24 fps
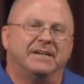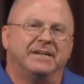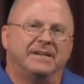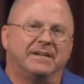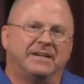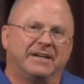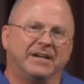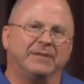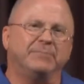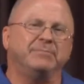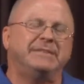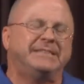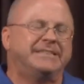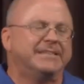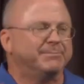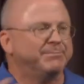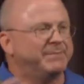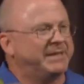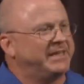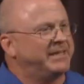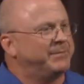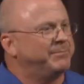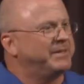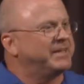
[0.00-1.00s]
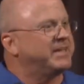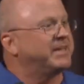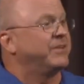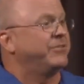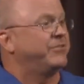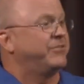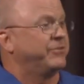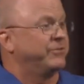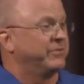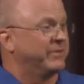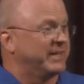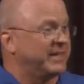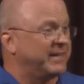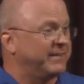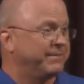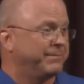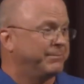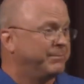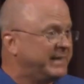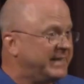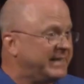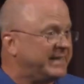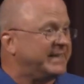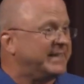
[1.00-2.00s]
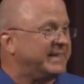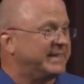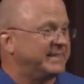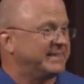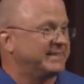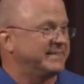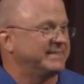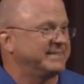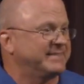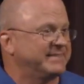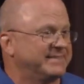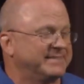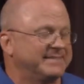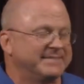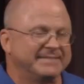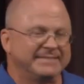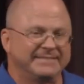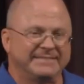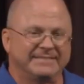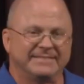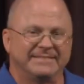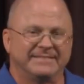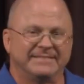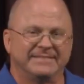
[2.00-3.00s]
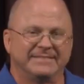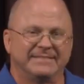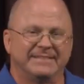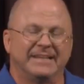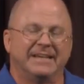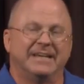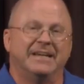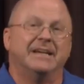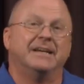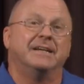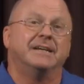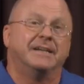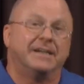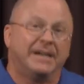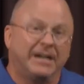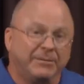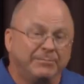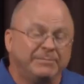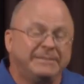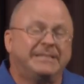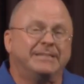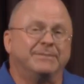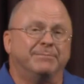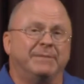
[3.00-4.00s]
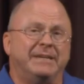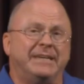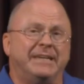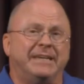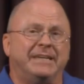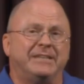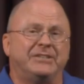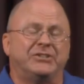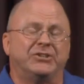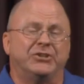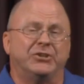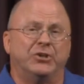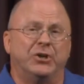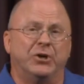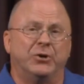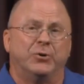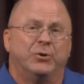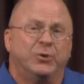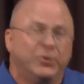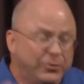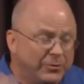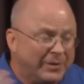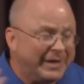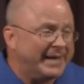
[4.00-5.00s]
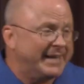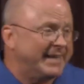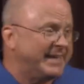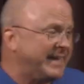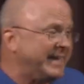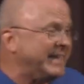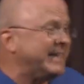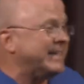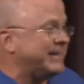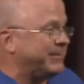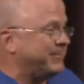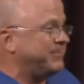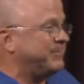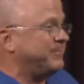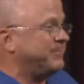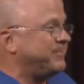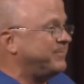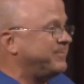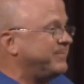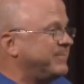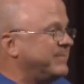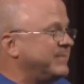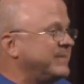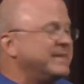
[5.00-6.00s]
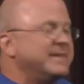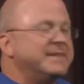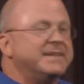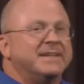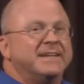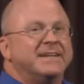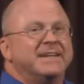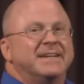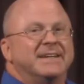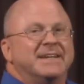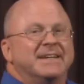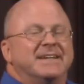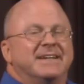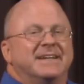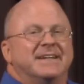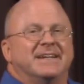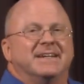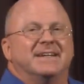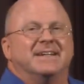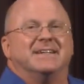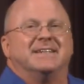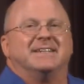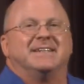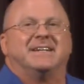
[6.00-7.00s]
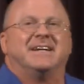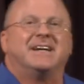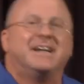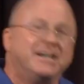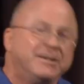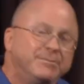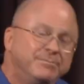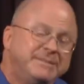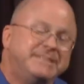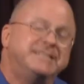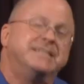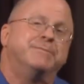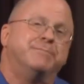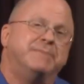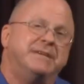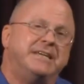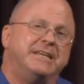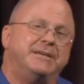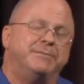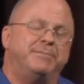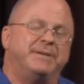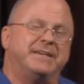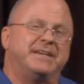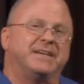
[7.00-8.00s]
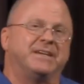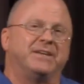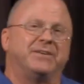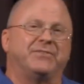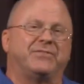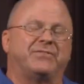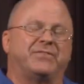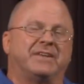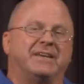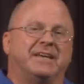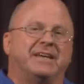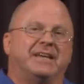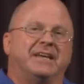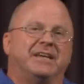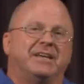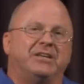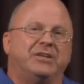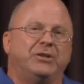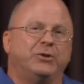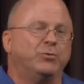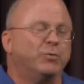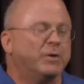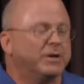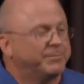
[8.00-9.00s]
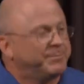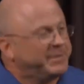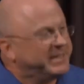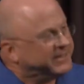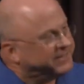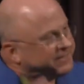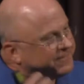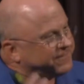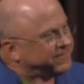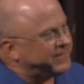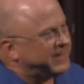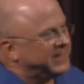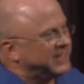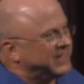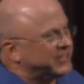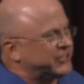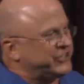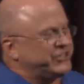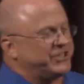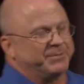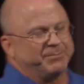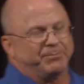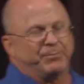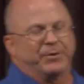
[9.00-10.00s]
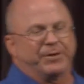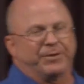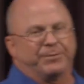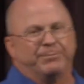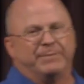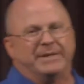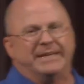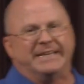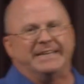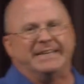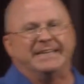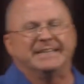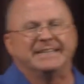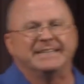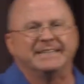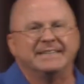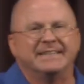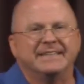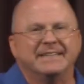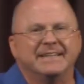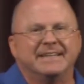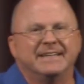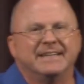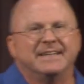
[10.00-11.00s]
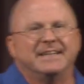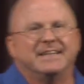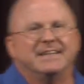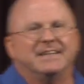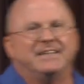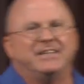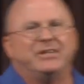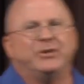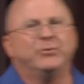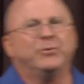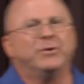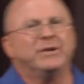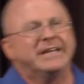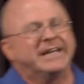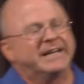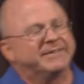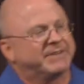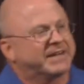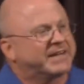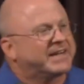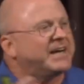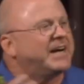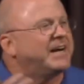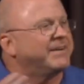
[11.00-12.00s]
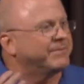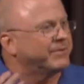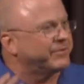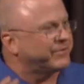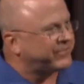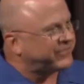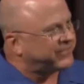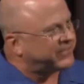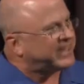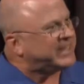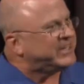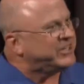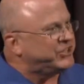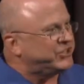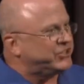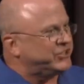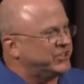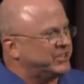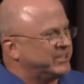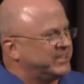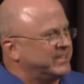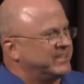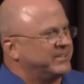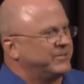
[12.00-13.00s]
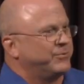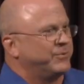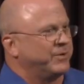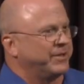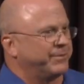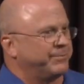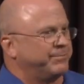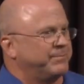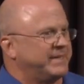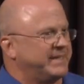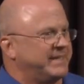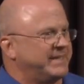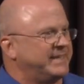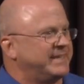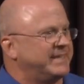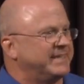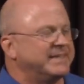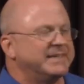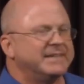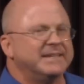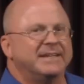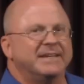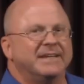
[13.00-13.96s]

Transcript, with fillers: Come to me because you love me. Come to me to know who I am. Come to me because you want to be in fellowship with me. You want to have a conversation with me.